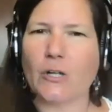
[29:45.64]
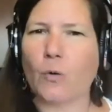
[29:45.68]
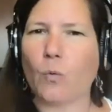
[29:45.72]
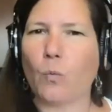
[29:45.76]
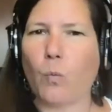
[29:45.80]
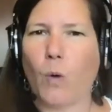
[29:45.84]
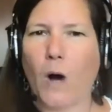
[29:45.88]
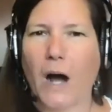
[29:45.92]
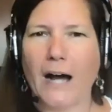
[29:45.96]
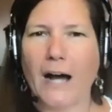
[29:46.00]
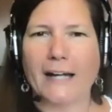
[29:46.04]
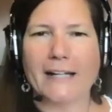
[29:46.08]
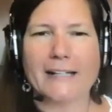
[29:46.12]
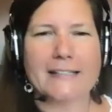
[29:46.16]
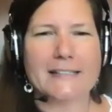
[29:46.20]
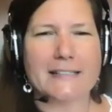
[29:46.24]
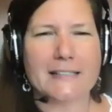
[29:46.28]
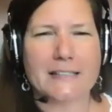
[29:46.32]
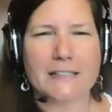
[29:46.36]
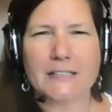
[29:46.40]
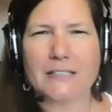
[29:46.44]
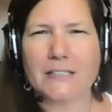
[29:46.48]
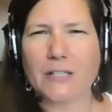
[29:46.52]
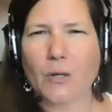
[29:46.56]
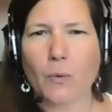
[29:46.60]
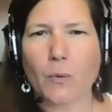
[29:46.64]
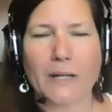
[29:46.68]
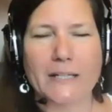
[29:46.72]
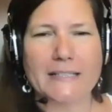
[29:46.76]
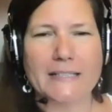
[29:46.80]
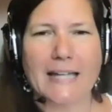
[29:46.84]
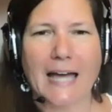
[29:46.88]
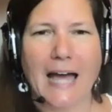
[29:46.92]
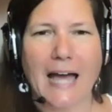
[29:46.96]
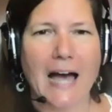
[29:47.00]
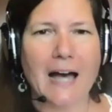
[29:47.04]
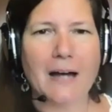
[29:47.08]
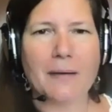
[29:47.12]
wise and so
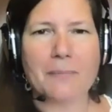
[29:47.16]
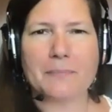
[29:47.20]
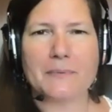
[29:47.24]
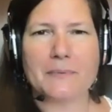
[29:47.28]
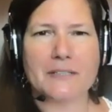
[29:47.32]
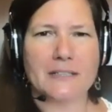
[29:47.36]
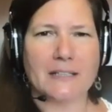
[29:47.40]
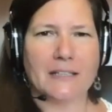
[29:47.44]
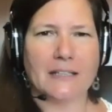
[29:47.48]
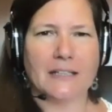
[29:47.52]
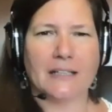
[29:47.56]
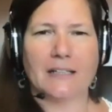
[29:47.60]
untapped. We